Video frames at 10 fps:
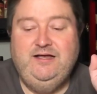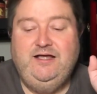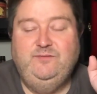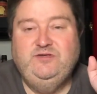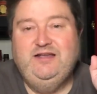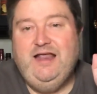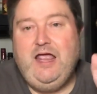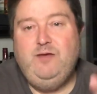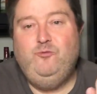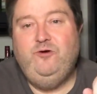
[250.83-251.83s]
Comes in at
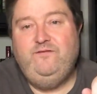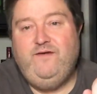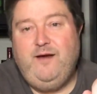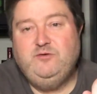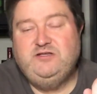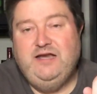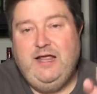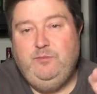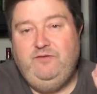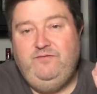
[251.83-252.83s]
eight point five percent
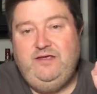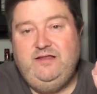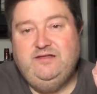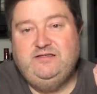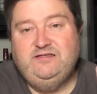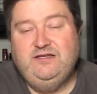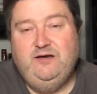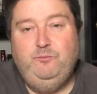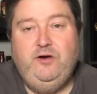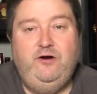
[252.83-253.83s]
A B V. This is an
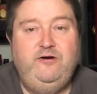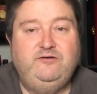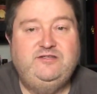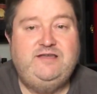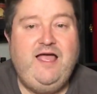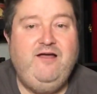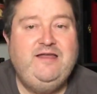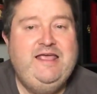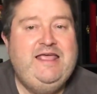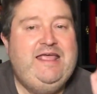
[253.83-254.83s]
Imperial Stout.